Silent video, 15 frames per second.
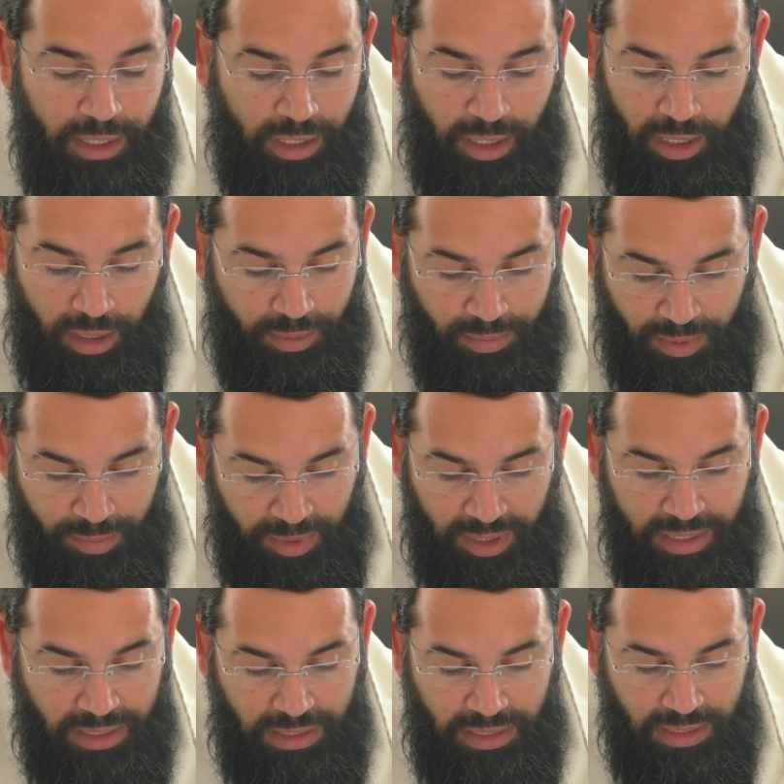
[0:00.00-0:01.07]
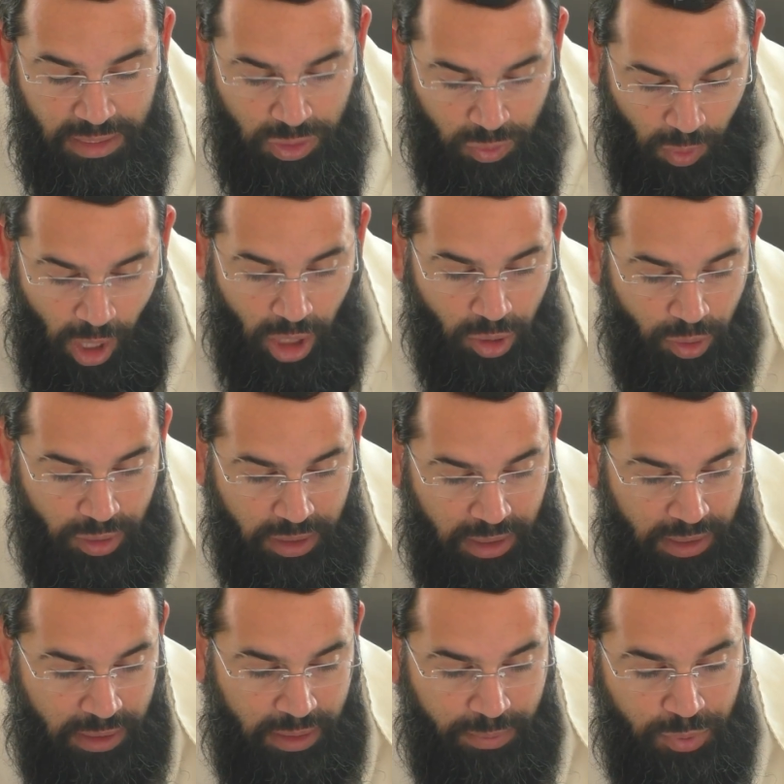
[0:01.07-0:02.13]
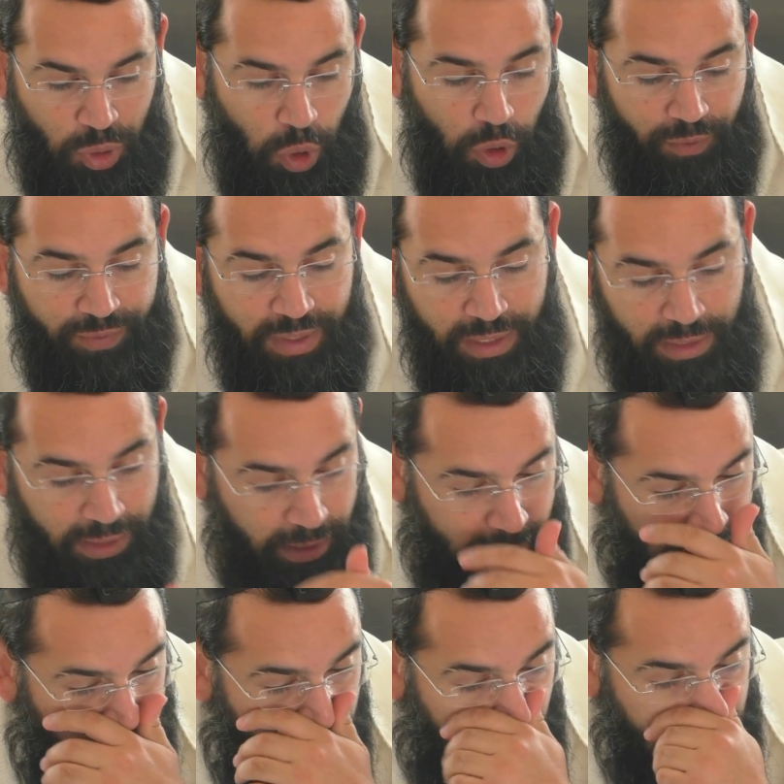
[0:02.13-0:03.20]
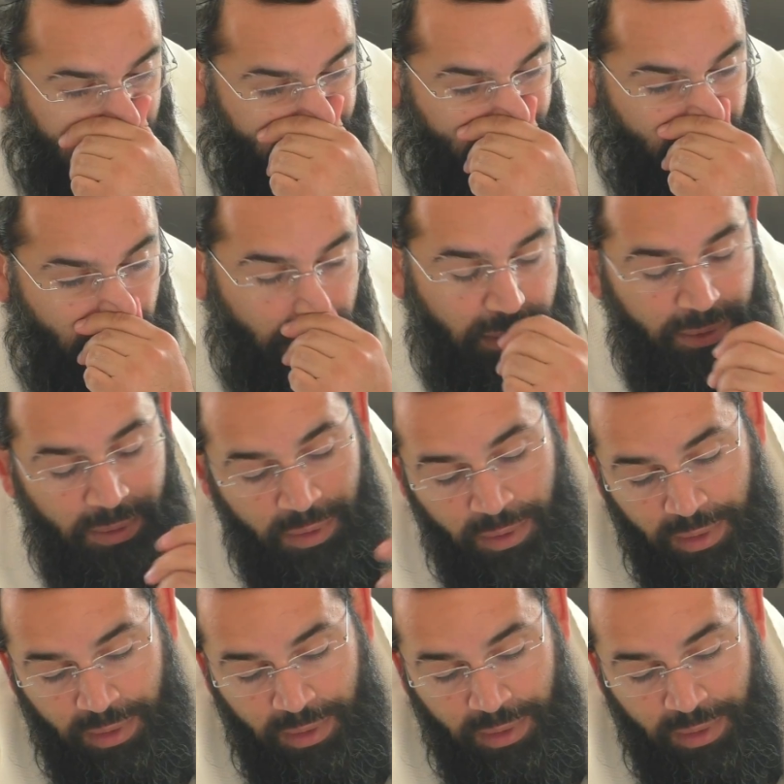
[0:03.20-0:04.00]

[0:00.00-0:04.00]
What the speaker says: The milk is swallowed and absorbed in the other food.